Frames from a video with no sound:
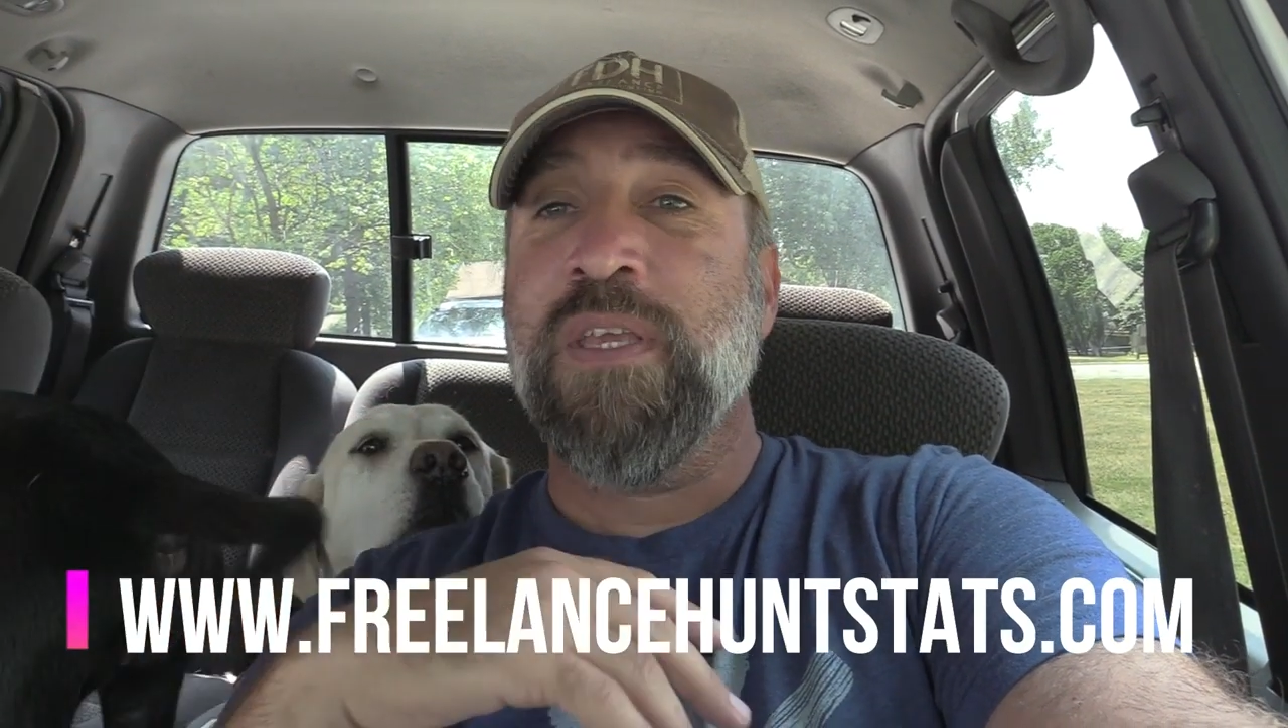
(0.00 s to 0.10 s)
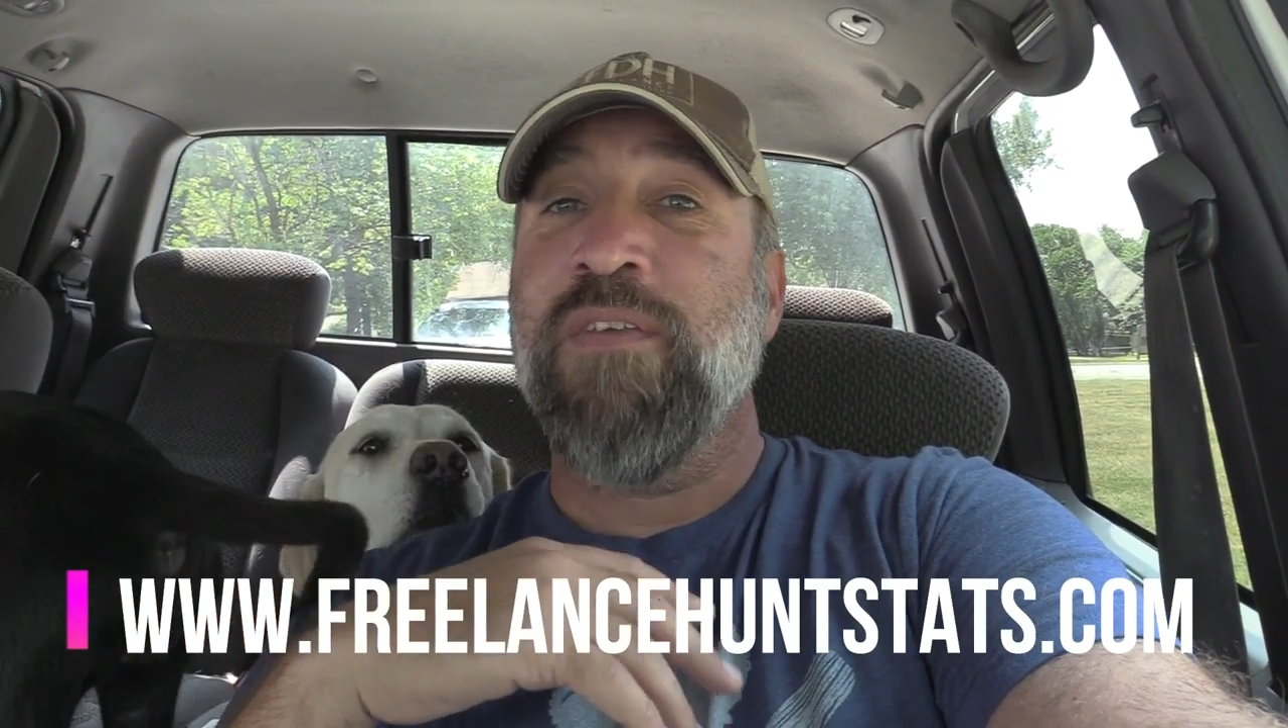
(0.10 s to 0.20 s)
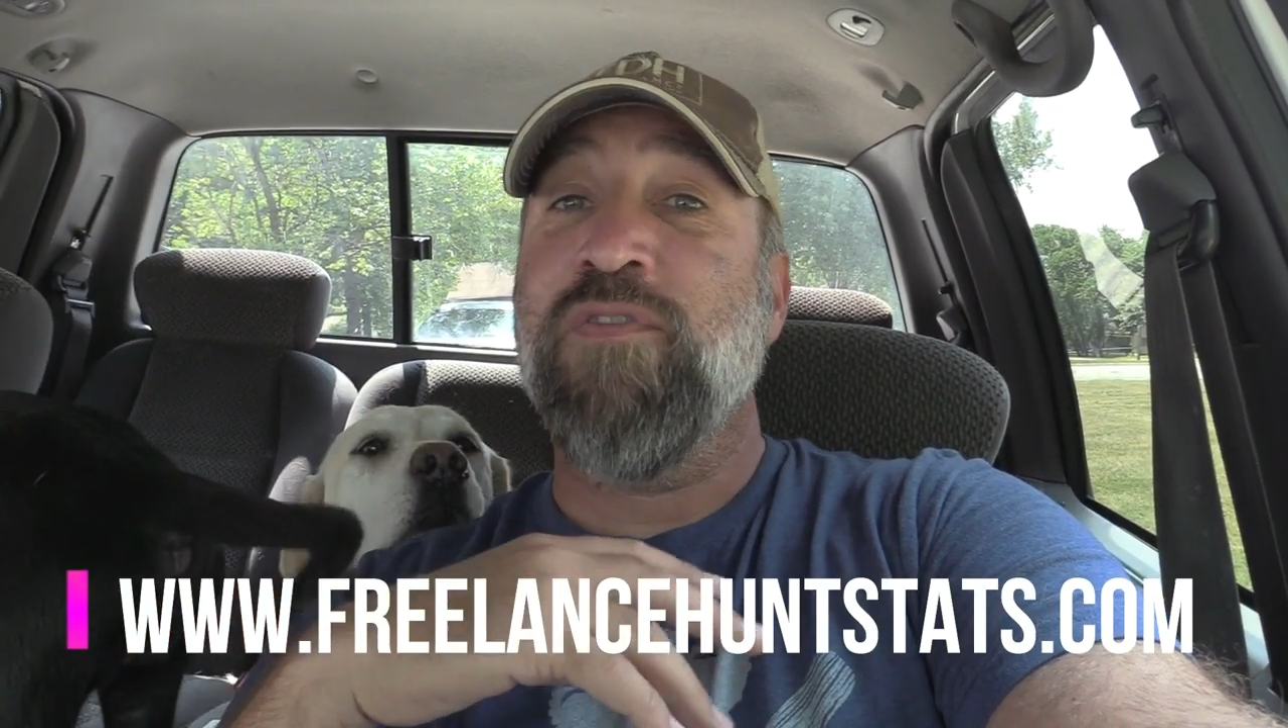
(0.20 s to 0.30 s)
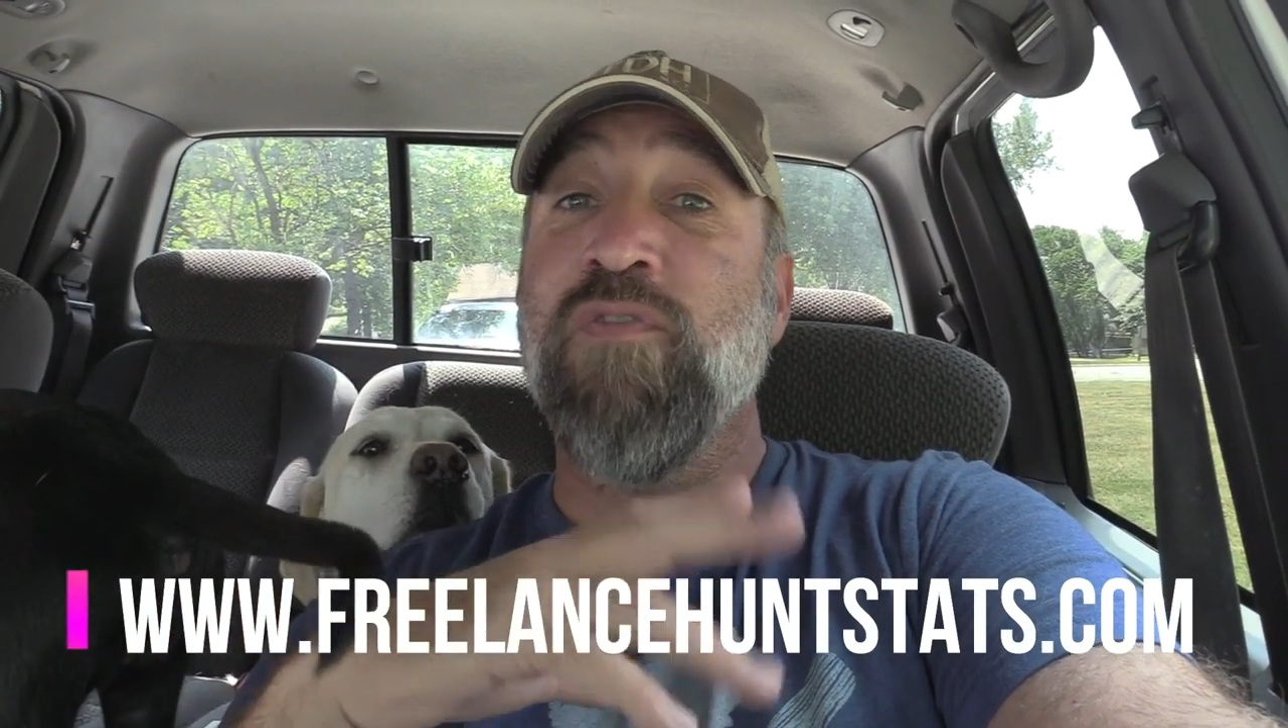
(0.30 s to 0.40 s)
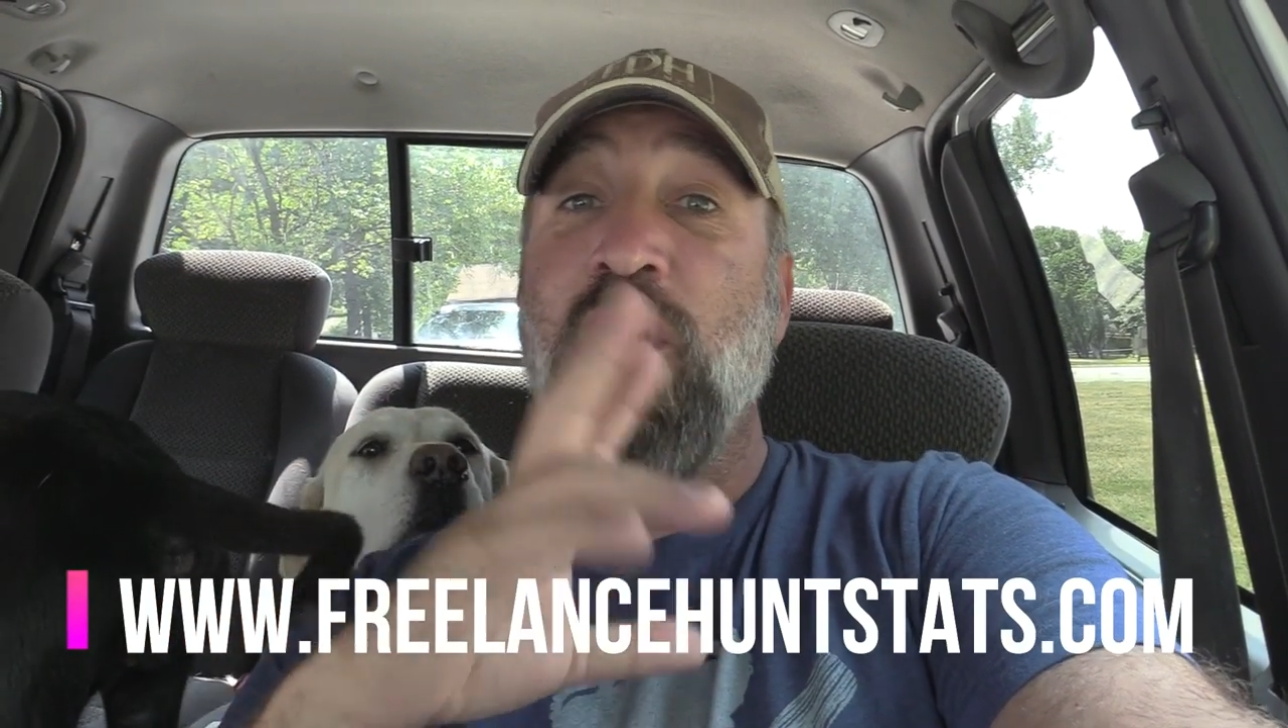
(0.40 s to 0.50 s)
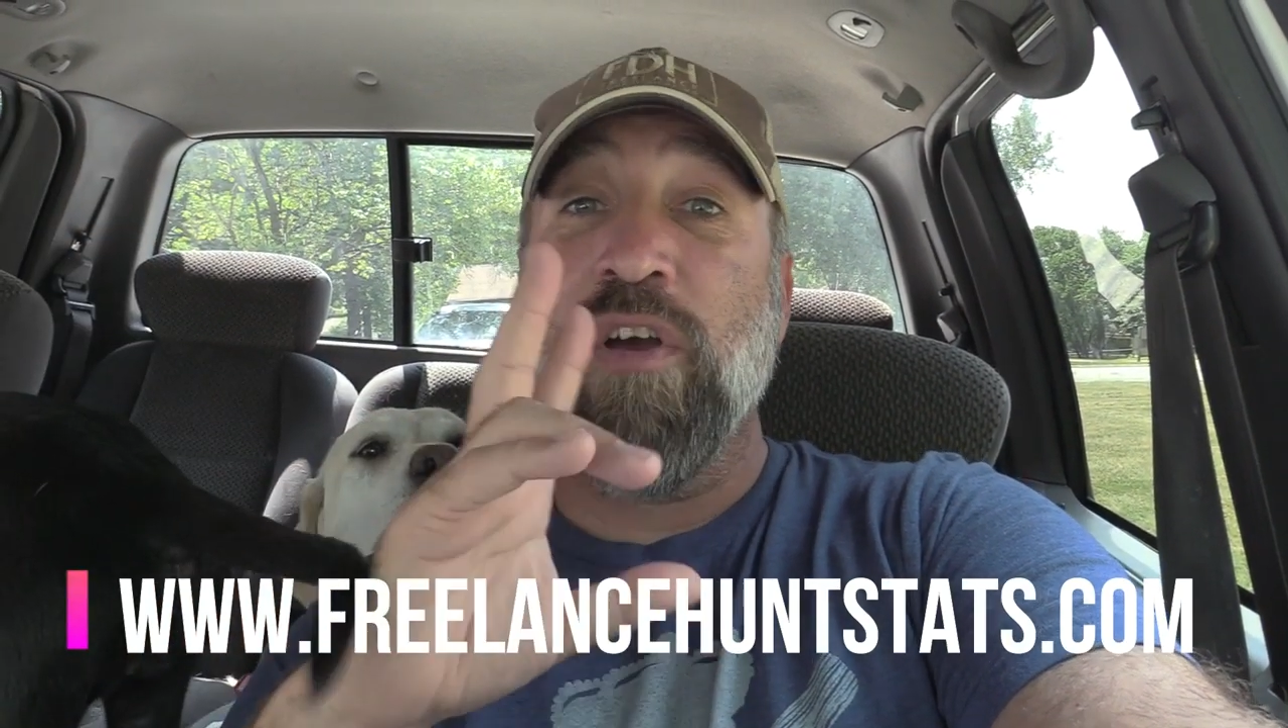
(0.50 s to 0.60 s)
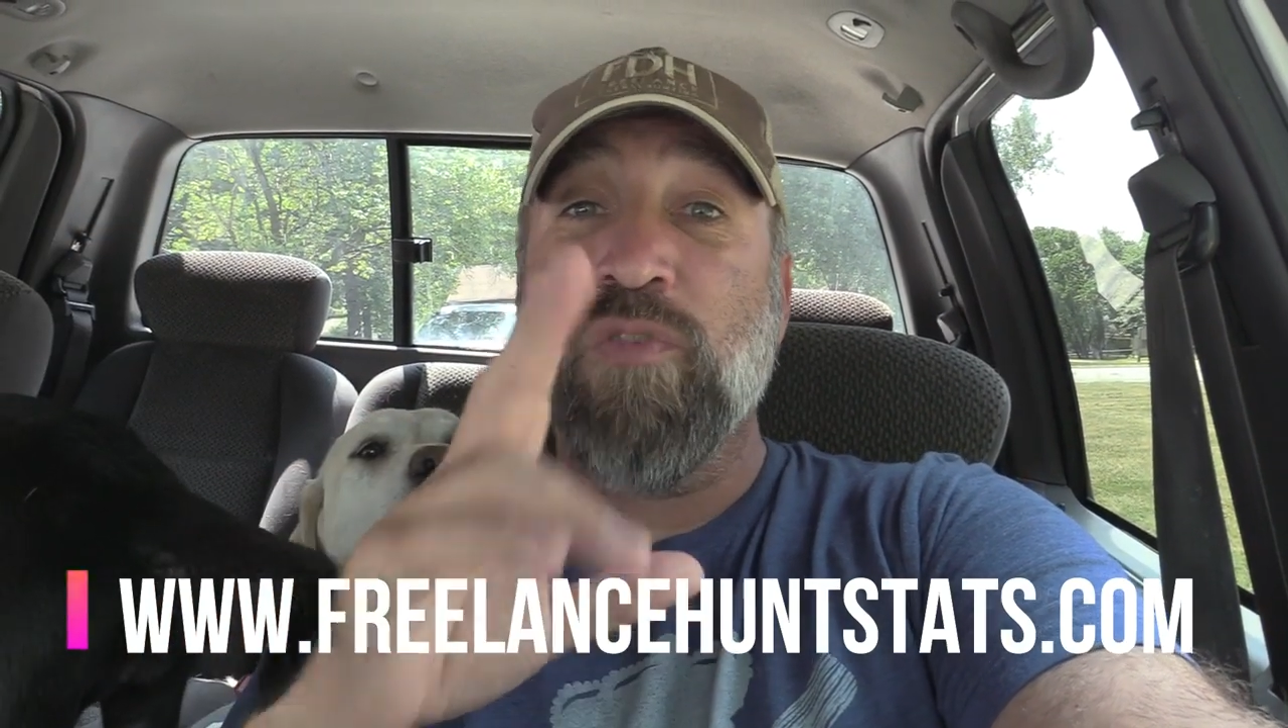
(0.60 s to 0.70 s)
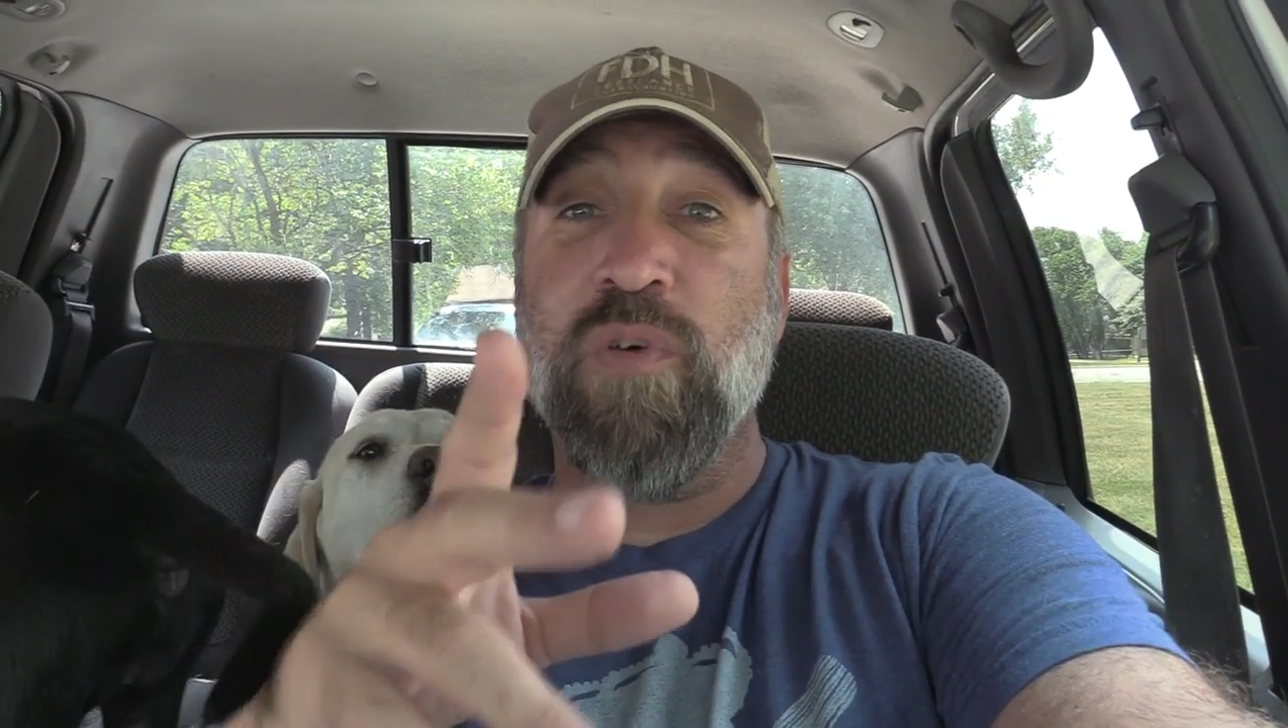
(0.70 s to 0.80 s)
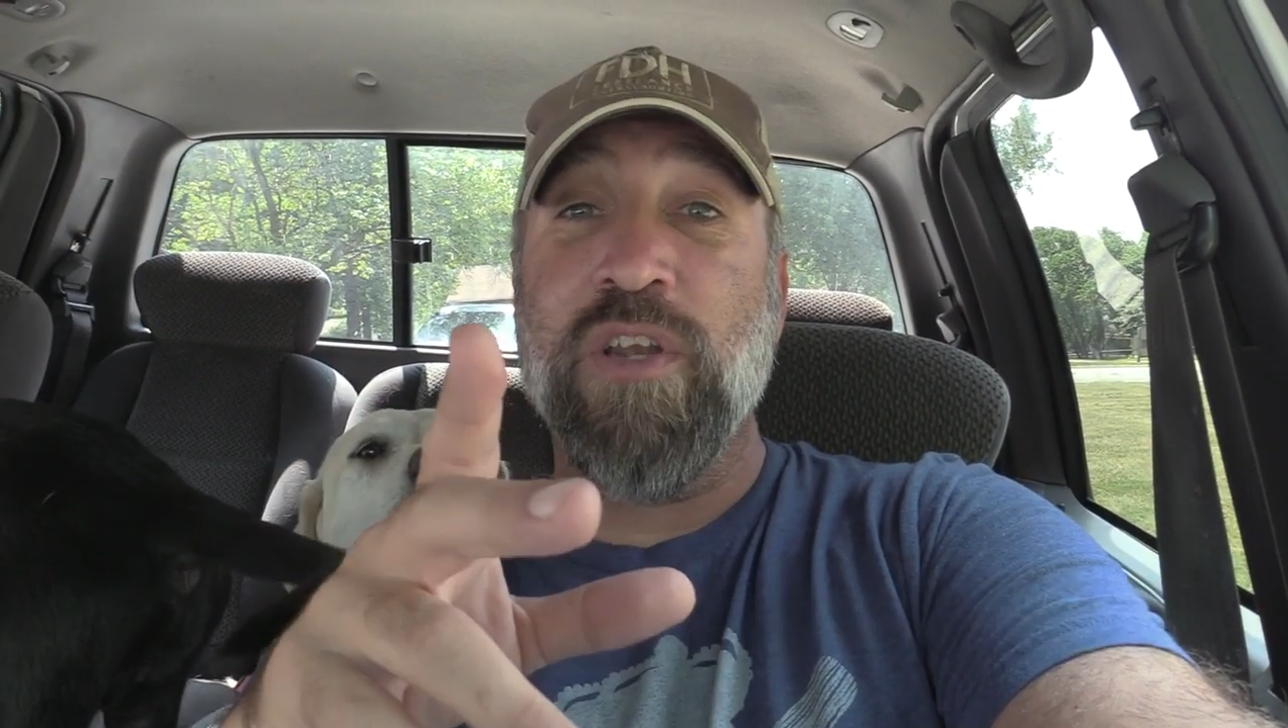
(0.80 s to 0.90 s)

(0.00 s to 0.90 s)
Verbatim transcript: if you've always